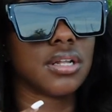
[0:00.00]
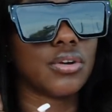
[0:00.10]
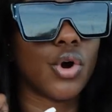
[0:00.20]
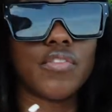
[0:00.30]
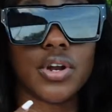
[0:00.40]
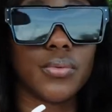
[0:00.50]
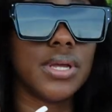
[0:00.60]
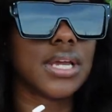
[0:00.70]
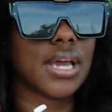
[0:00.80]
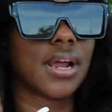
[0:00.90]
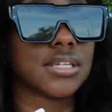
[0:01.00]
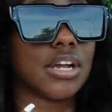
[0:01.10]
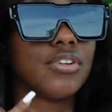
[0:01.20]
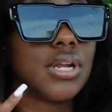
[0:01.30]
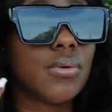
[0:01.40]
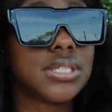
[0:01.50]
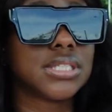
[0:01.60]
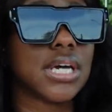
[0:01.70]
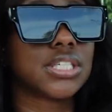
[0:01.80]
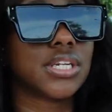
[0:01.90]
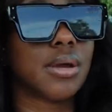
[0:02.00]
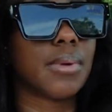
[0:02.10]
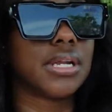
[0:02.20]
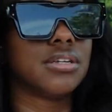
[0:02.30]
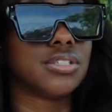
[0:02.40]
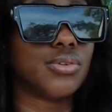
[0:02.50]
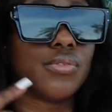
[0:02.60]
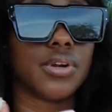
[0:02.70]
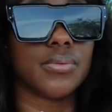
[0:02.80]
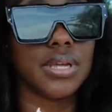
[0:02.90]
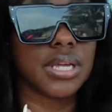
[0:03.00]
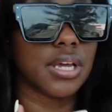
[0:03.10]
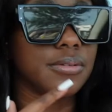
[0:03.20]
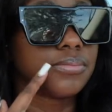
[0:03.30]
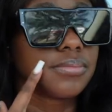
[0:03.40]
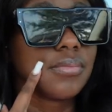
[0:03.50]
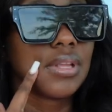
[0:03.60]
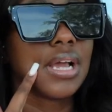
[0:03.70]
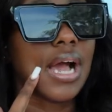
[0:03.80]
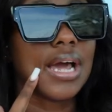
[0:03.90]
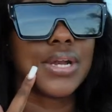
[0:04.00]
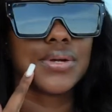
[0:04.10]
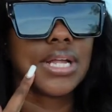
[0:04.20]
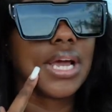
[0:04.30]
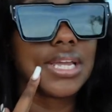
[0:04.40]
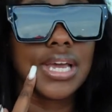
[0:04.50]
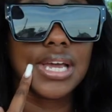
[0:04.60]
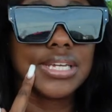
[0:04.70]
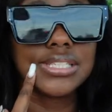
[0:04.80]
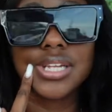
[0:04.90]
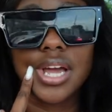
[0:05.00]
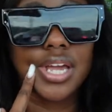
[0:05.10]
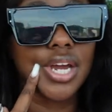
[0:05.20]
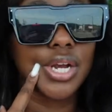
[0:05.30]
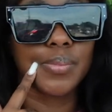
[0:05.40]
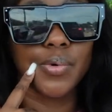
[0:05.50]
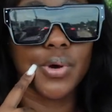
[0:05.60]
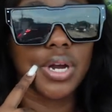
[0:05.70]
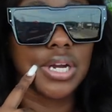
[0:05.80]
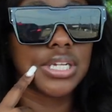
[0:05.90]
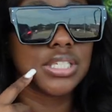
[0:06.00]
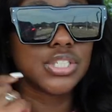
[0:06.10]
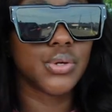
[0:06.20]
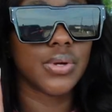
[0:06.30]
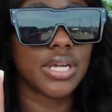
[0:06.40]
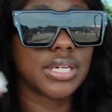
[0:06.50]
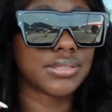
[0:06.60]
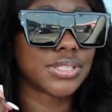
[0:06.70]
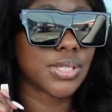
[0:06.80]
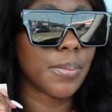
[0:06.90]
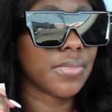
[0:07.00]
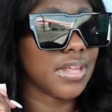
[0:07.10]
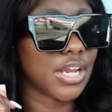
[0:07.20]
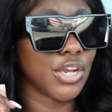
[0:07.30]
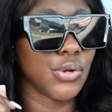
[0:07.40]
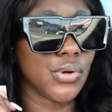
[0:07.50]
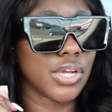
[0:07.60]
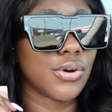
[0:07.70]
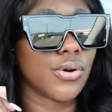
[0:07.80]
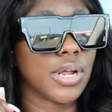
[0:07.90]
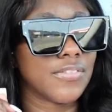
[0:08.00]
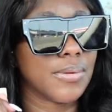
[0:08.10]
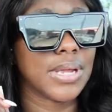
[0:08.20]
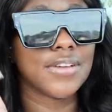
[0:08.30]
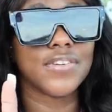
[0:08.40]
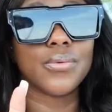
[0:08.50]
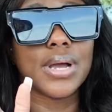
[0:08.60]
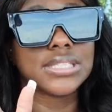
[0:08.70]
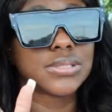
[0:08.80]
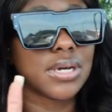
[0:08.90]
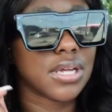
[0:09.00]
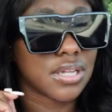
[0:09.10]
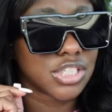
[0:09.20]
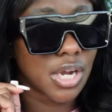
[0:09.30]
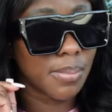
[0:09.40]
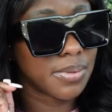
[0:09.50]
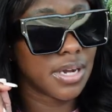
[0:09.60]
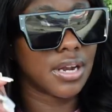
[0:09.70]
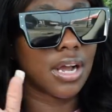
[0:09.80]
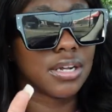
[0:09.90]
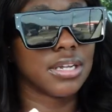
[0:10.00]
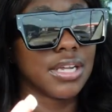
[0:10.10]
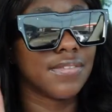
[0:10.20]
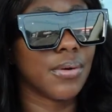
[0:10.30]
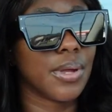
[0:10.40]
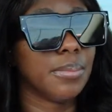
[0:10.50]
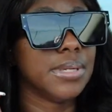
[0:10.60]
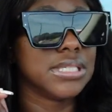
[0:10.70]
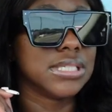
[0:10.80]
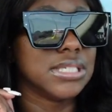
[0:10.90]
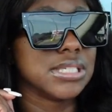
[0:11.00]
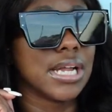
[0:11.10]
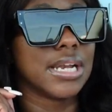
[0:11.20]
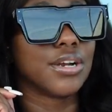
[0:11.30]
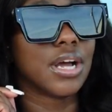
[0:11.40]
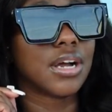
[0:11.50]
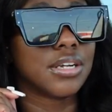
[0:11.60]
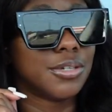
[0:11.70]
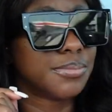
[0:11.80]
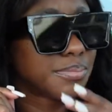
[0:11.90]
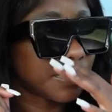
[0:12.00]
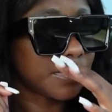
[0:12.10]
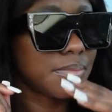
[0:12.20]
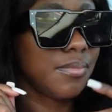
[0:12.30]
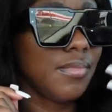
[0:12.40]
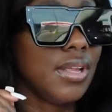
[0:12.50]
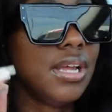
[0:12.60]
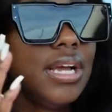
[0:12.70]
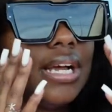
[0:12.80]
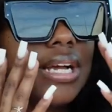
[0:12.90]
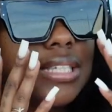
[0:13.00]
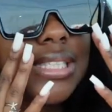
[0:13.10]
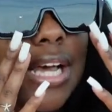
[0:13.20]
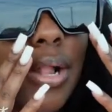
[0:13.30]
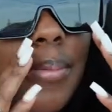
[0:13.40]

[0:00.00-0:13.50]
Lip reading: over the weekend? Because I really wanted to actually get my nails done over the weekend. And they were like, yeah, he's not here anymore, he's doing something new. You know, if he went to another shop, they're not gonna give away business and they're not gonna tell